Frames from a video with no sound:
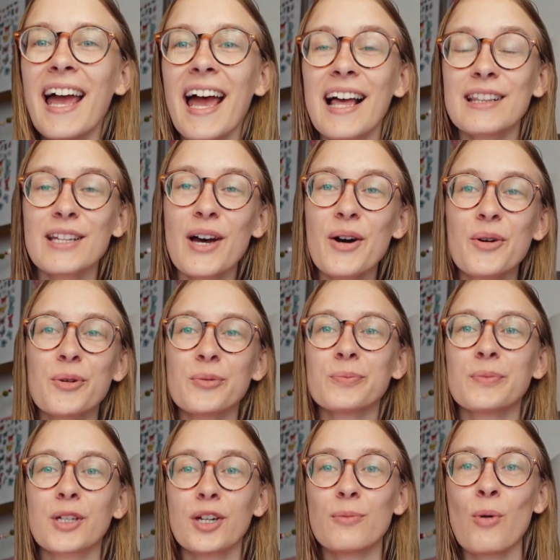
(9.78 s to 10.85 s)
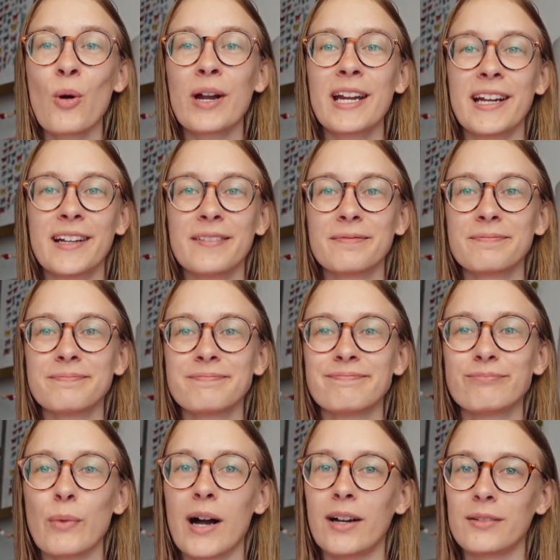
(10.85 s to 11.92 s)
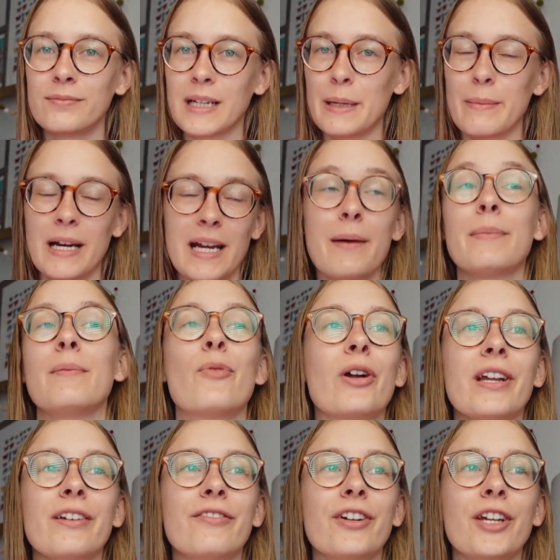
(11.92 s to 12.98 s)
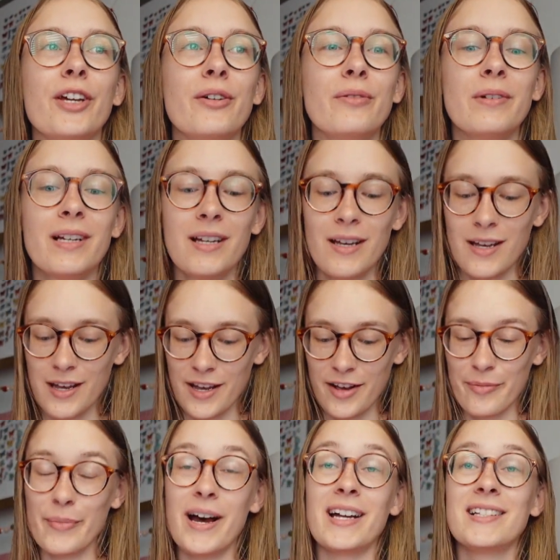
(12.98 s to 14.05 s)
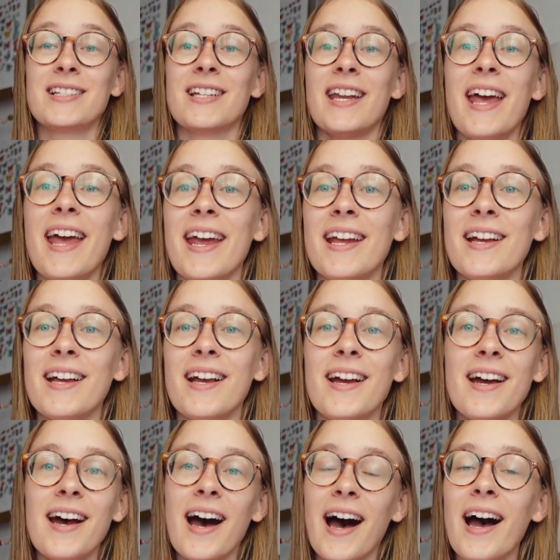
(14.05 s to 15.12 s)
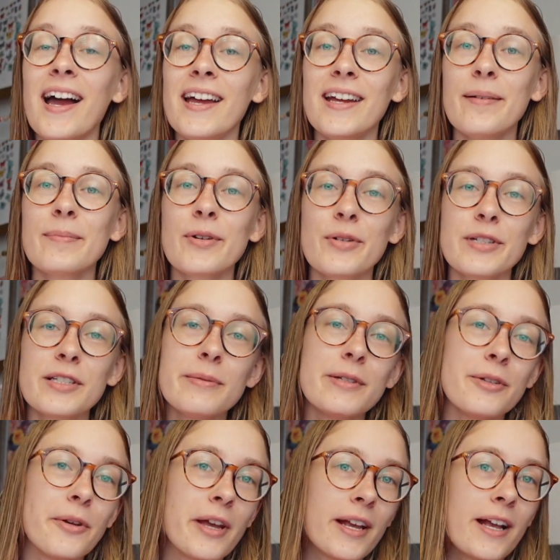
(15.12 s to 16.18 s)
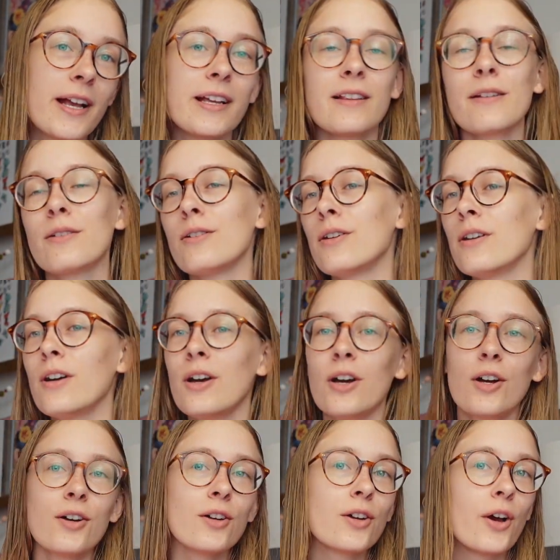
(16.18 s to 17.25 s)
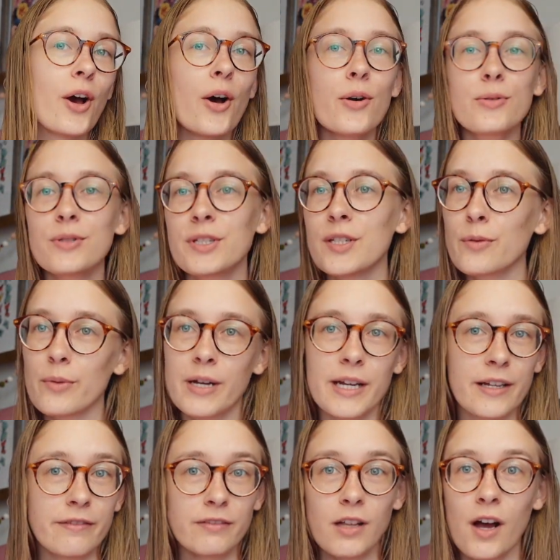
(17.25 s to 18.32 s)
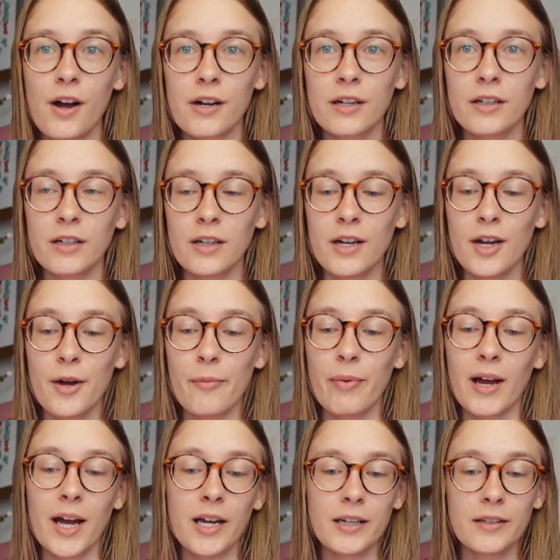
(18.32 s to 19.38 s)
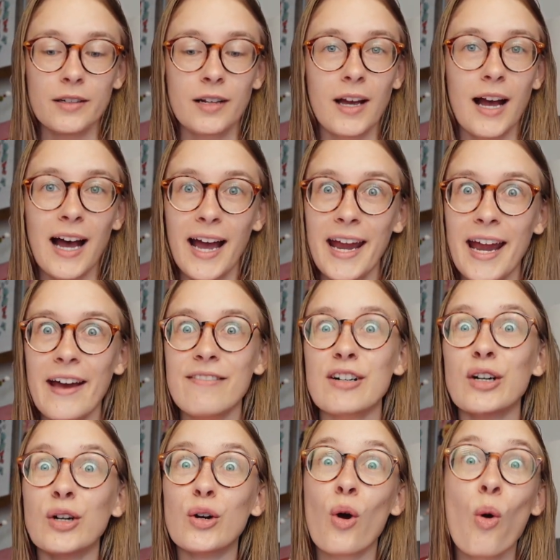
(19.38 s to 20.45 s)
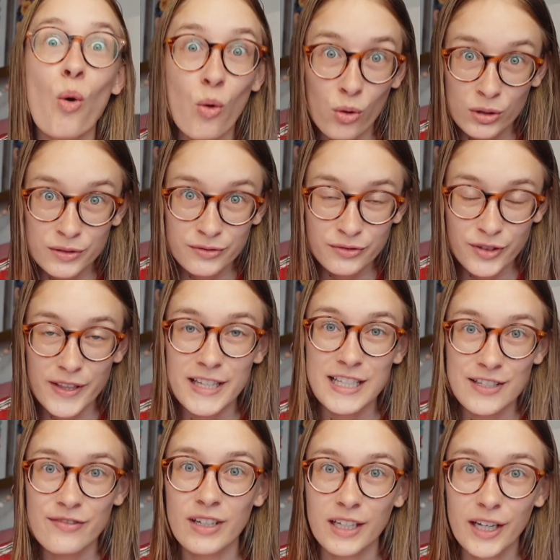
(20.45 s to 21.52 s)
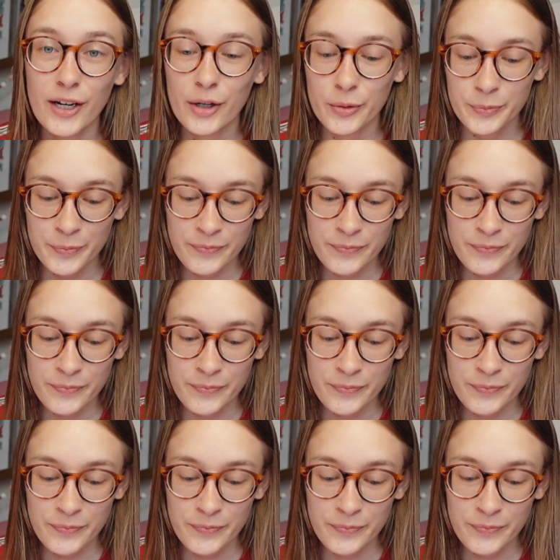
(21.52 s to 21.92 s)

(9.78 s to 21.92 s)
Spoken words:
Hello, good morning. Well, it might not be morning for you, but today I am going to be doing a little cozy reading vlog, but I have a goal for this video,